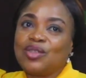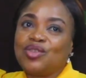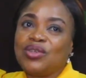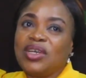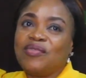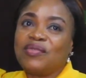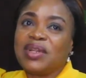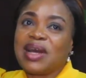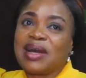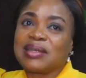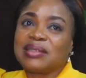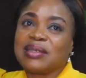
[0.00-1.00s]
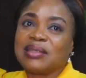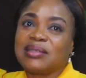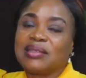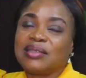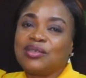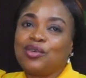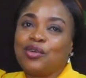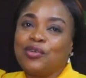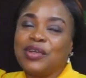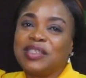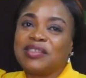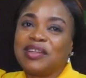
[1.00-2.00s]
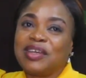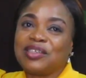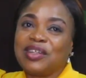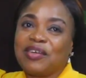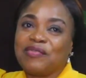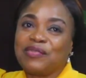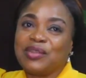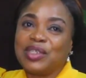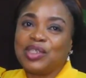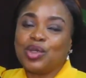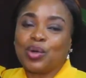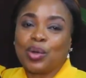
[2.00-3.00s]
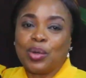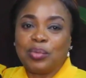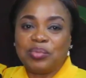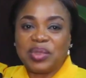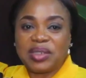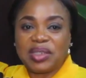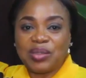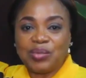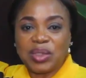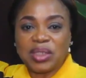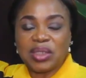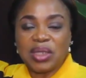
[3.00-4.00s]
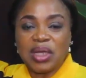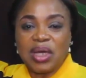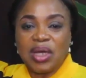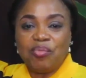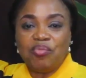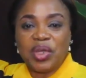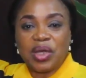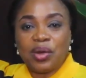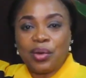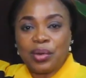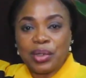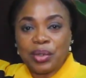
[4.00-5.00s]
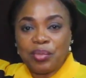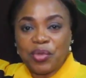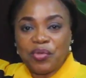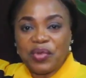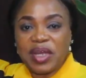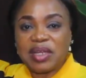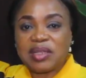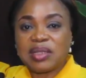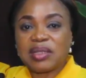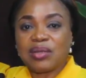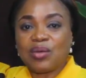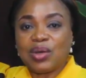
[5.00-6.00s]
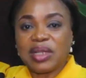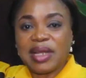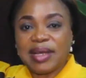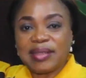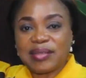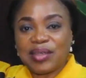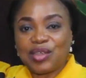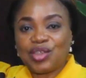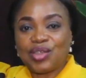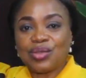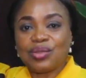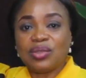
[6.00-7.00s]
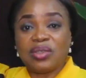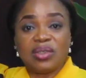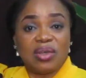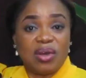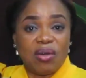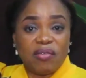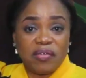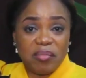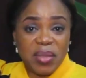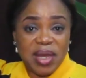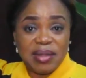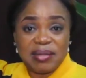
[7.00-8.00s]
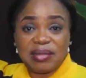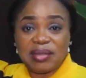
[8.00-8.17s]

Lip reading: to even access international funding, you're competing with big conglomerates, organizations, government,